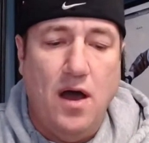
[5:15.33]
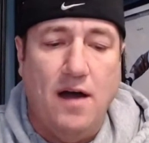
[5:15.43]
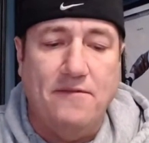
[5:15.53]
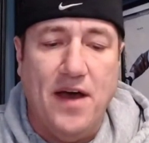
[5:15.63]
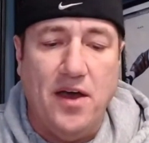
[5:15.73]

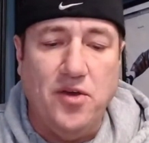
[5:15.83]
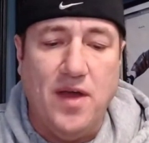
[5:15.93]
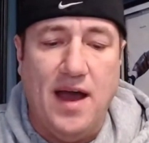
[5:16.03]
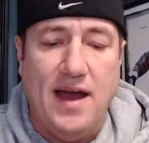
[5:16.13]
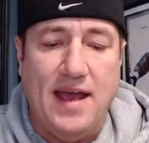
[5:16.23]
A value
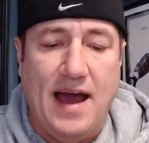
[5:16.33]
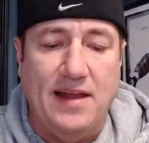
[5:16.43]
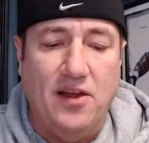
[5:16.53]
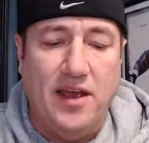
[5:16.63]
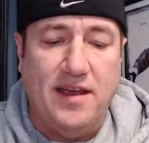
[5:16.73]
guy I
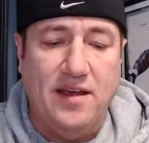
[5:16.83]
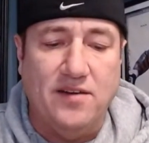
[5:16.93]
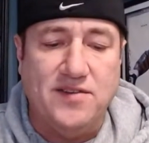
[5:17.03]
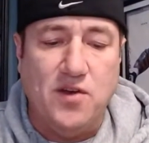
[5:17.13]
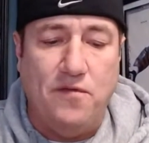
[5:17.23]
like
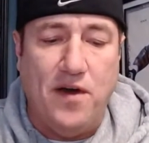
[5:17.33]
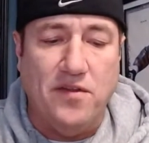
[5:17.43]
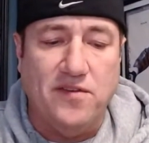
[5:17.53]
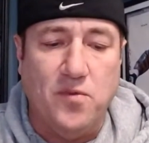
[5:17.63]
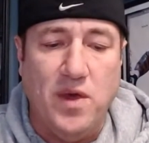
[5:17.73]
here so far
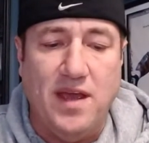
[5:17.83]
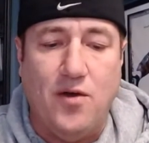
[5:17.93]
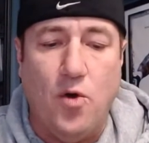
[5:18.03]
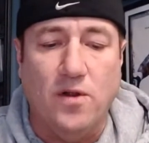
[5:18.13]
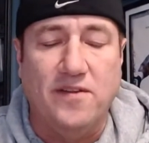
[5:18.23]
this week,
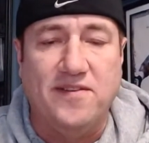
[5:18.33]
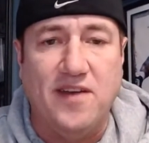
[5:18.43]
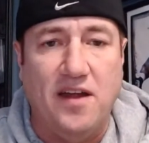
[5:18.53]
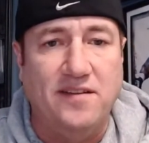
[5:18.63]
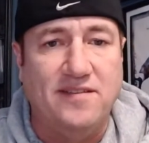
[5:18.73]
Cortland
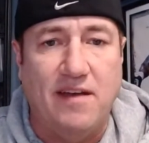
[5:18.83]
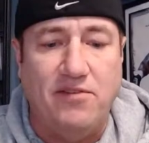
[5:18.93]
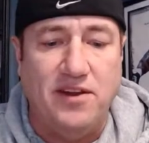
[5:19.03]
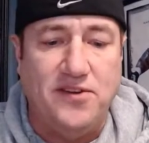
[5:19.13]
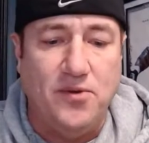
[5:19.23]
Sutton,
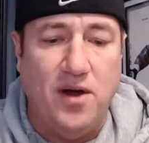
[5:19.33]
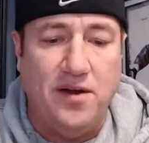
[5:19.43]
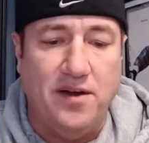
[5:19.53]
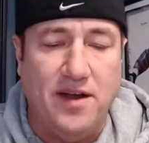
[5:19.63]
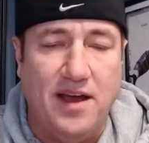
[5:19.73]

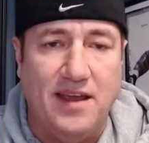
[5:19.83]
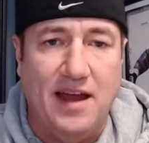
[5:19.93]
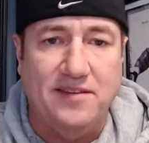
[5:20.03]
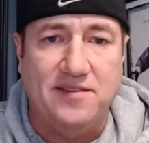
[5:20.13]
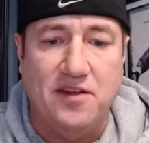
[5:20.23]
7,200
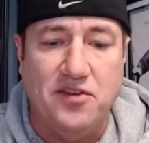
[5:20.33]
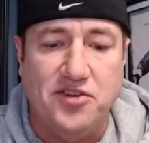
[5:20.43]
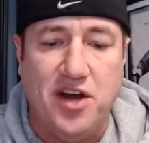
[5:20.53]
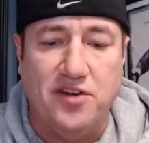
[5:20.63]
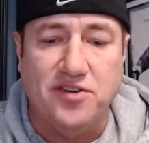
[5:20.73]
against the
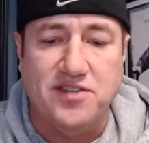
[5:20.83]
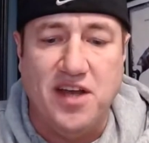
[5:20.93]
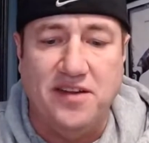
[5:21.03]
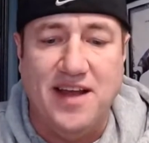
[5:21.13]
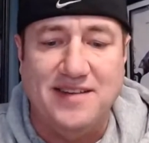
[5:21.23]
Chargers.
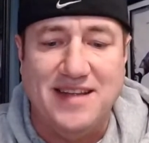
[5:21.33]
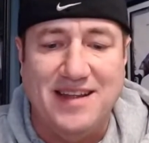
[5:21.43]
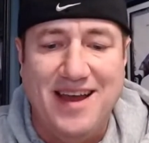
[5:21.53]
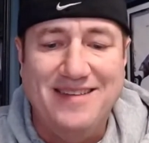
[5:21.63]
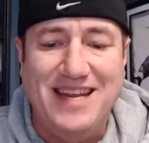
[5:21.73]
Sutton has
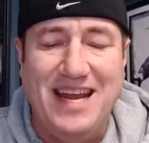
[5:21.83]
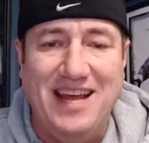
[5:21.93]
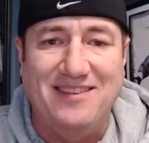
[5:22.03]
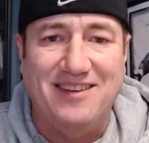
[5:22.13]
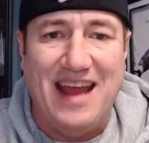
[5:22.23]

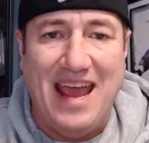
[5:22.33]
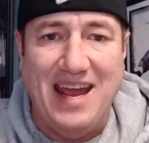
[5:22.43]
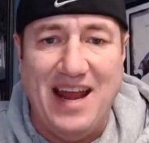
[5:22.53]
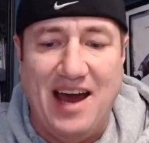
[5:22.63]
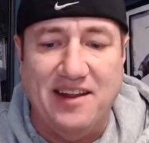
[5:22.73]
TDs in
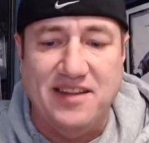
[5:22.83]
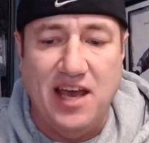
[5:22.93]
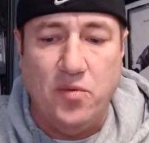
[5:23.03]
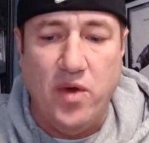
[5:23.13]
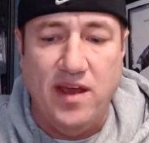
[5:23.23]
8 out of
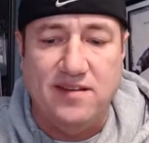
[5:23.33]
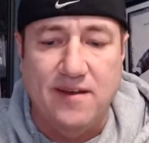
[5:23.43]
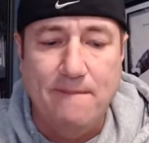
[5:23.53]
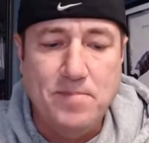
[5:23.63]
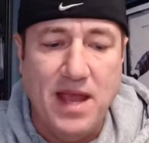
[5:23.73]
10 weeks,
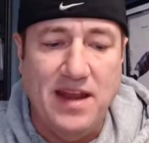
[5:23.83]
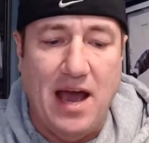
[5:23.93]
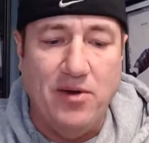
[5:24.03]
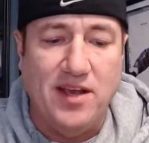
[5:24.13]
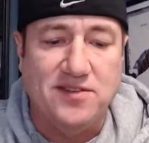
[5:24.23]
and
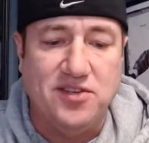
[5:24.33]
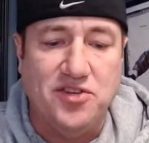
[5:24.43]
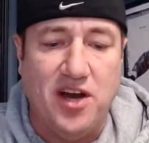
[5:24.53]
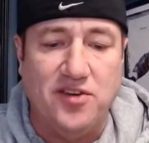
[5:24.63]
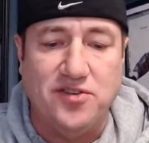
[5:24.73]
now he gets the
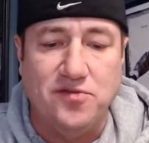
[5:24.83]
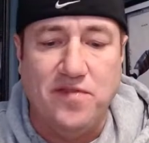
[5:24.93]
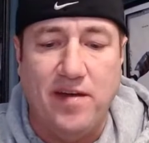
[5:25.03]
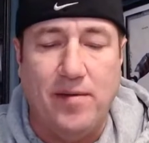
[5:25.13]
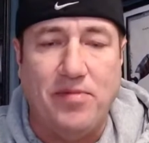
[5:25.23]
Chargers, who've
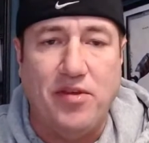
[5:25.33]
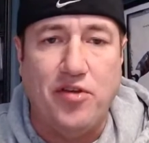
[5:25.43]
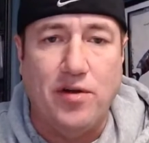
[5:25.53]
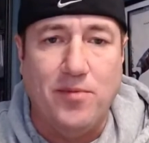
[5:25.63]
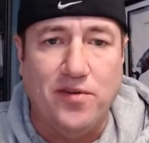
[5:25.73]
given up the
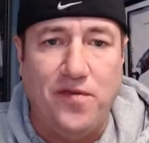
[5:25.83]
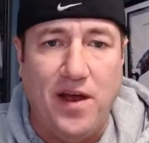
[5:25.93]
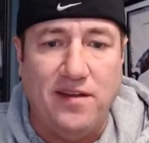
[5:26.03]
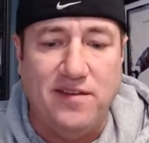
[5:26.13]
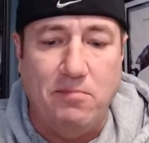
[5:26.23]
third most
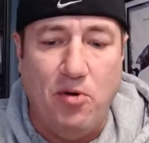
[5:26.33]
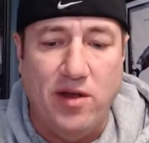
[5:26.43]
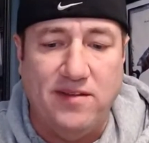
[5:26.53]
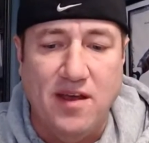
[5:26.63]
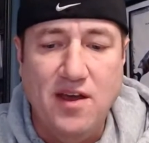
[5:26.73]
fantasy
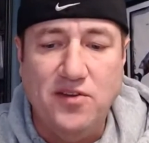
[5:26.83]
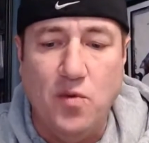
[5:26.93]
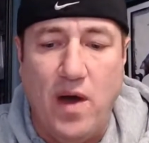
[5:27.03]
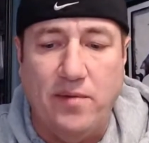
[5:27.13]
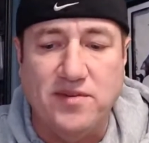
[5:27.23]
points to
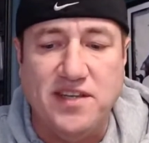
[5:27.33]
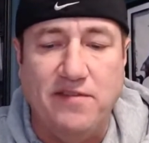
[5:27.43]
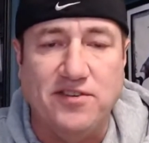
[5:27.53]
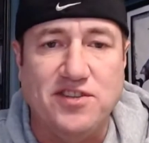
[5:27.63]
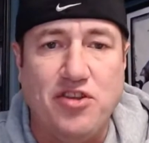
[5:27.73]
wide
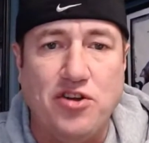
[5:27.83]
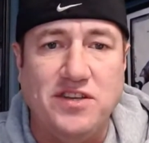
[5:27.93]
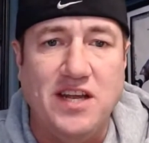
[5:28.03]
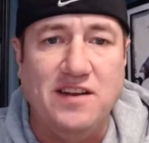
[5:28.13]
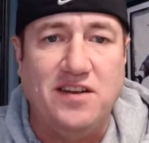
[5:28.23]
receivers,
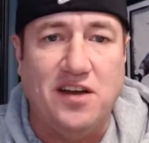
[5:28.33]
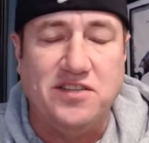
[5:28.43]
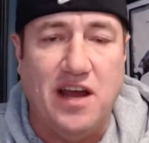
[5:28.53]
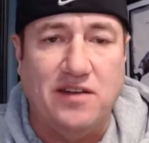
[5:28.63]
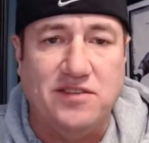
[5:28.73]
13
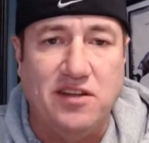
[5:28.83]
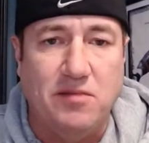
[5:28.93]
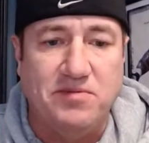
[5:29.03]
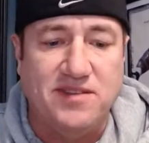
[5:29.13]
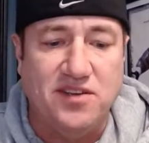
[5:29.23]
touchdowns to
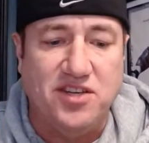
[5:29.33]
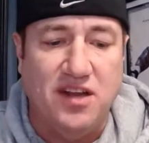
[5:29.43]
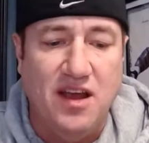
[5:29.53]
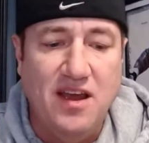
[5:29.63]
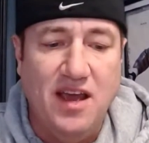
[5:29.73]
the
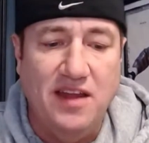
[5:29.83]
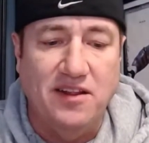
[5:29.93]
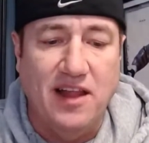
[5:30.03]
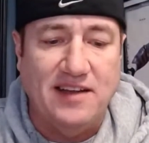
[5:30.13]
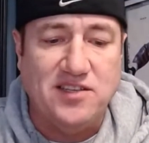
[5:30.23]
position in
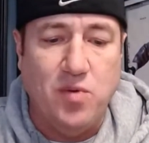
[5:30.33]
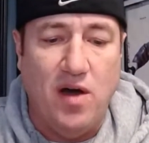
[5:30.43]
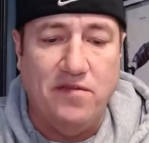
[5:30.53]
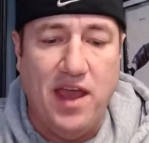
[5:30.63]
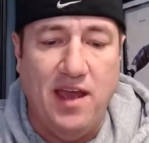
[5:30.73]
the last
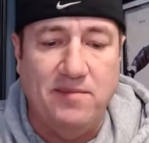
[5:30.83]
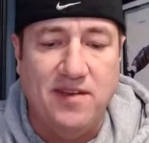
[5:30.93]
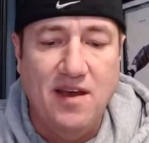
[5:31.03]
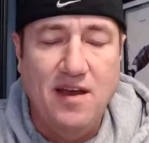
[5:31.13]
12 games.